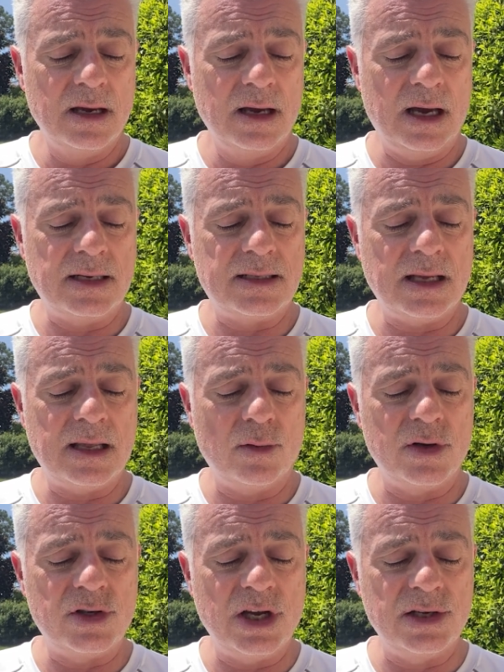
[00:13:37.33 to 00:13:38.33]
It said that
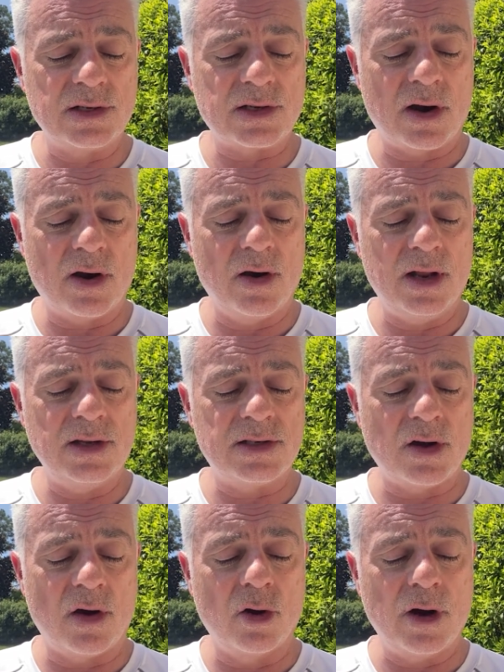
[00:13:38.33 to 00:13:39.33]
when Jesus heard, he
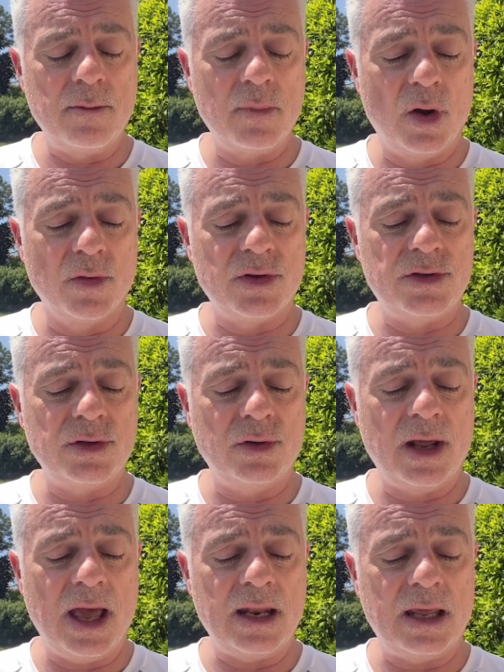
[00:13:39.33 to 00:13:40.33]
saw a great
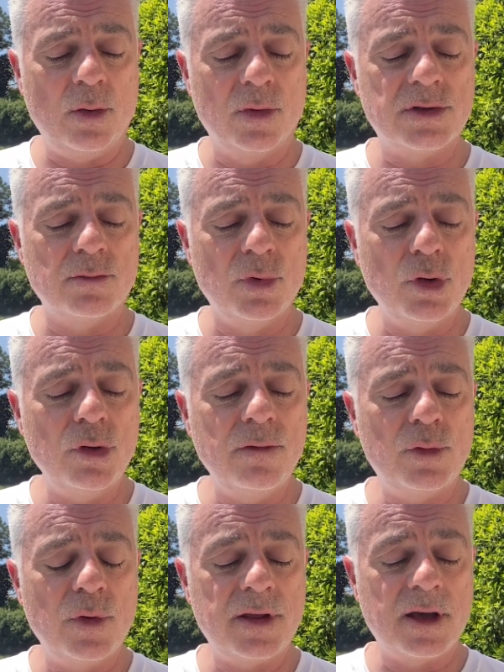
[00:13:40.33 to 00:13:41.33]
multitude, and he was
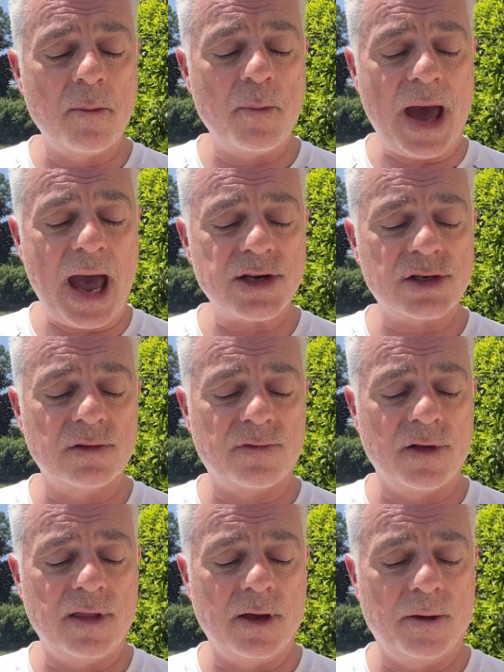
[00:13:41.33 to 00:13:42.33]
moved with compassion
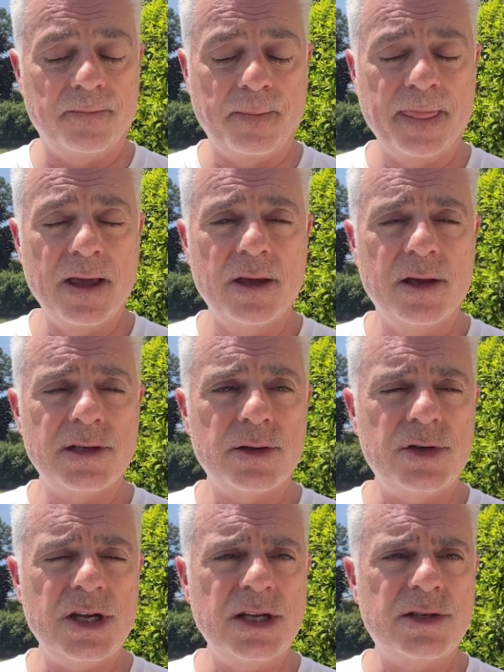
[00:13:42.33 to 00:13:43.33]
for them." So
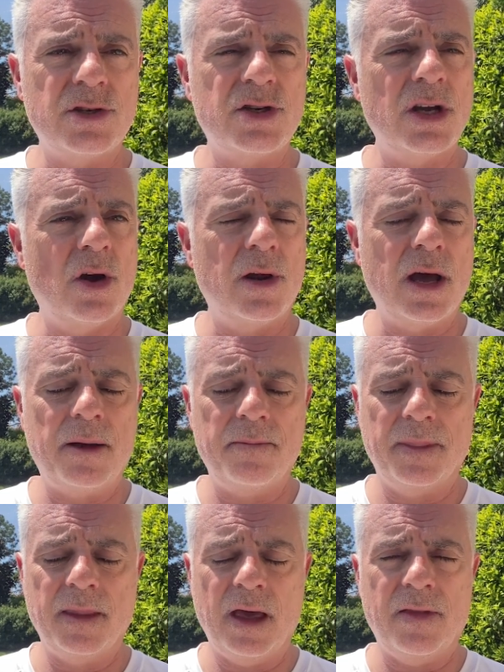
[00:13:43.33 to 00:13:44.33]
Jesus showed up,
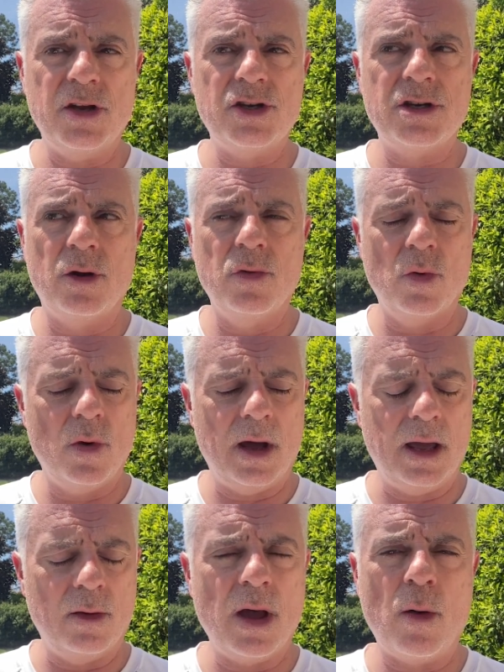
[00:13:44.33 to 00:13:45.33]
and then he showed the
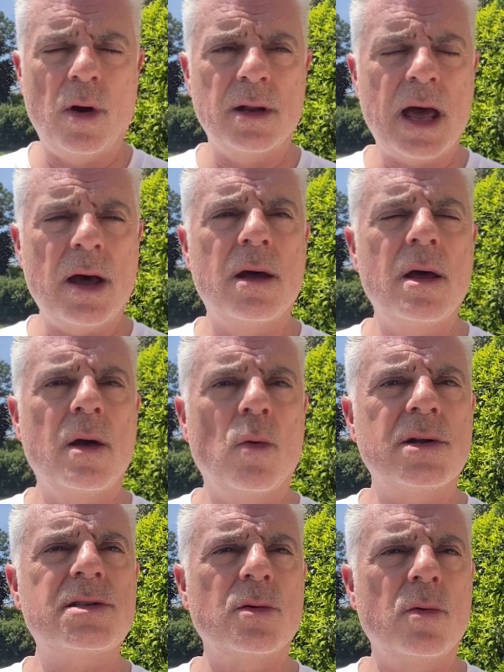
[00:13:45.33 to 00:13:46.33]
way.
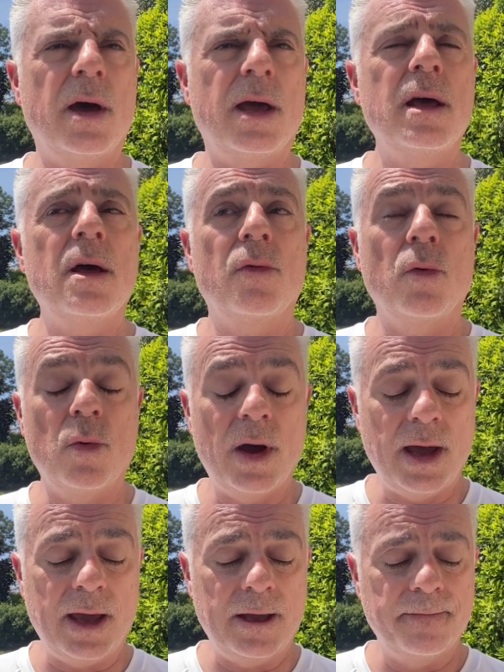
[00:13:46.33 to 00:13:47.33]
What's the way? The
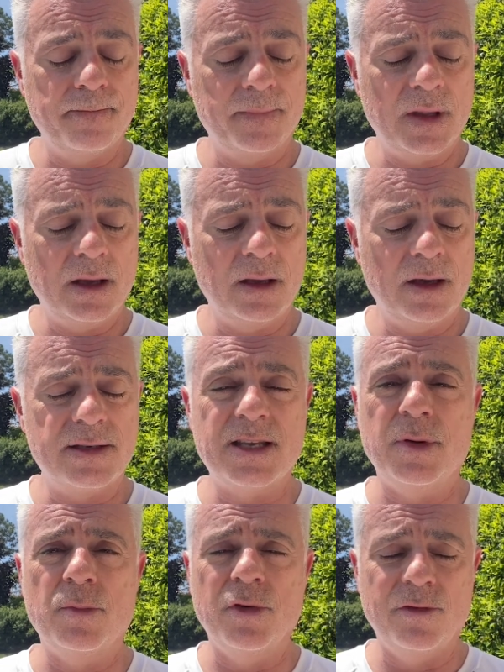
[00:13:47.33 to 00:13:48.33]
way is to
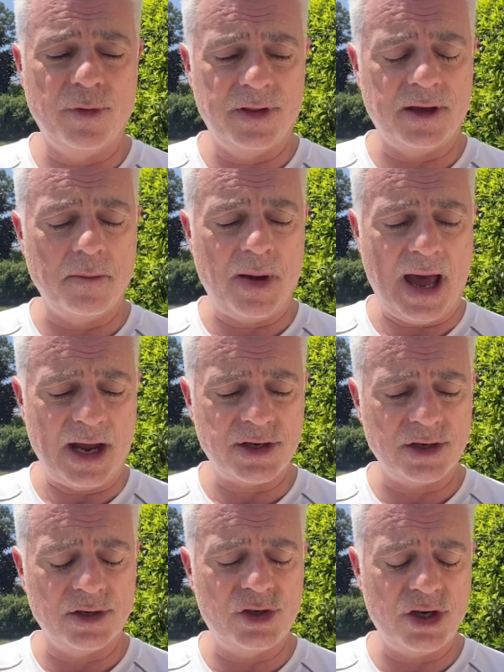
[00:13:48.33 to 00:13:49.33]
be moved with
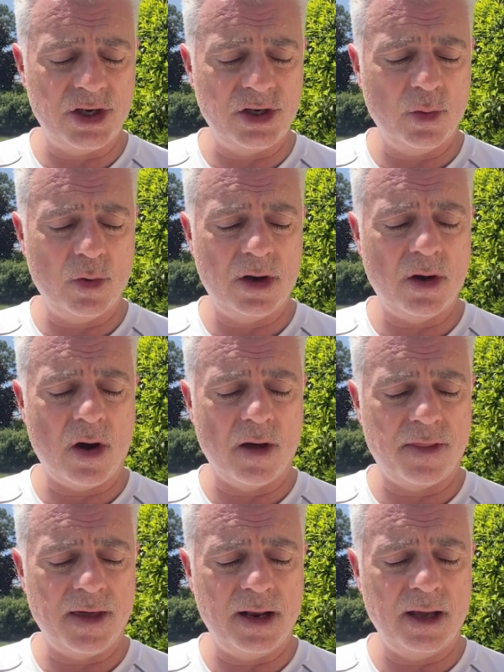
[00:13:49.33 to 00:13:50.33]
compassion, genuine,
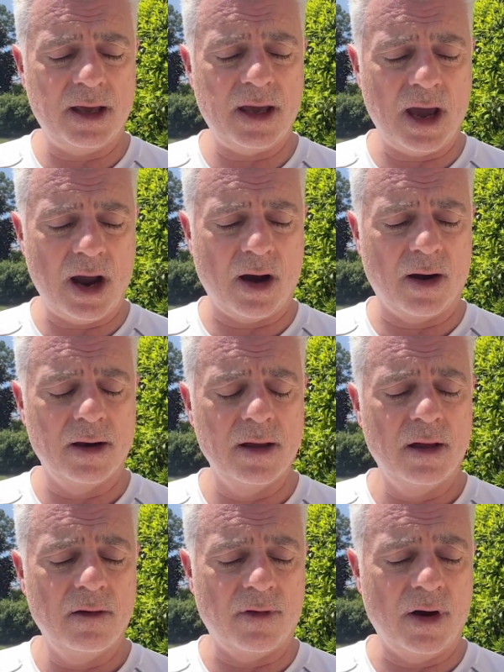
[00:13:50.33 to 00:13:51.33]
authentic care
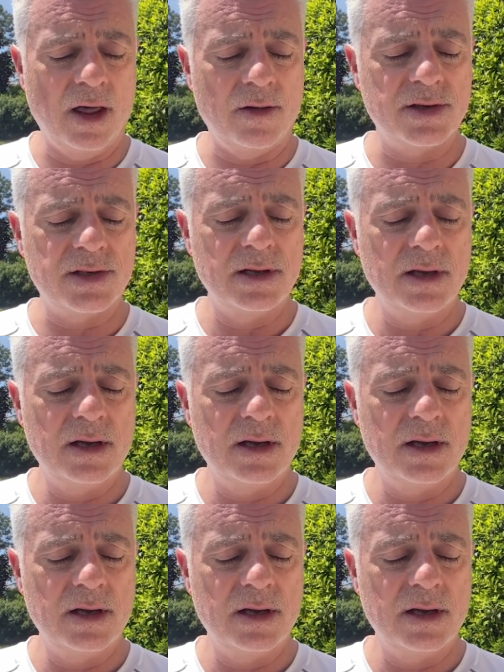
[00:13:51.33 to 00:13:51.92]
for others.